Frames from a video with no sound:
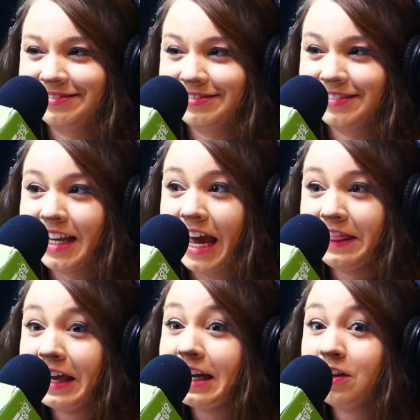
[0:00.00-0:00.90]
And
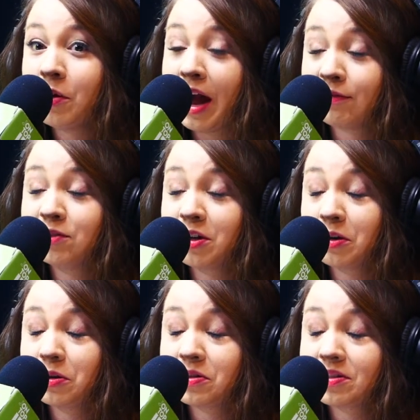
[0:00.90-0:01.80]
then you have to go
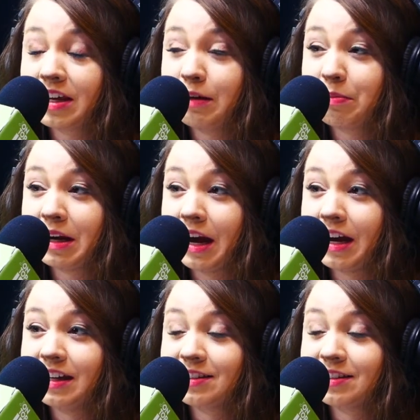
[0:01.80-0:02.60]
to sleep at night.